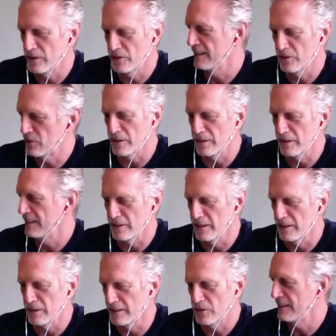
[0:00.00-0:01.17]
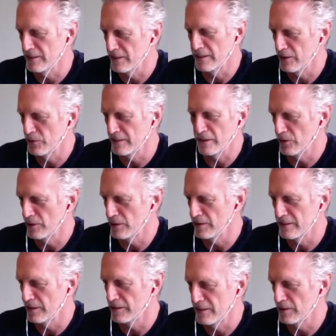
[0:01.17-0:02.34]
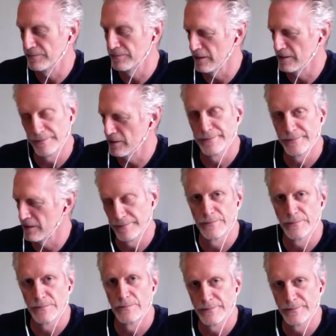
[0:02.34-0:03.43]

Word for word: story all kind of unfolded you know yeah